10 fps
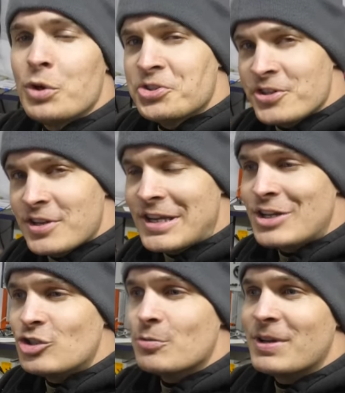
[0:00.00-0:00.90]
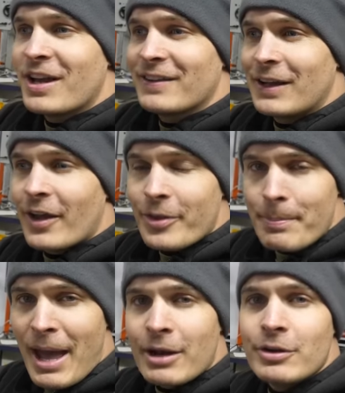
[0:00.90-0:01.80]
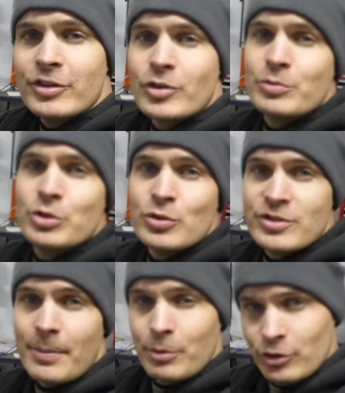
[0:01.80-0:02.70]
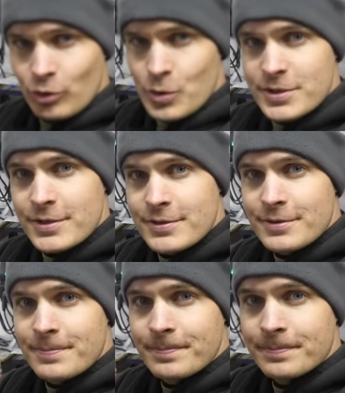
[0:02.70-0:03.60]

which is an issue because I got the batteries from two separate sources.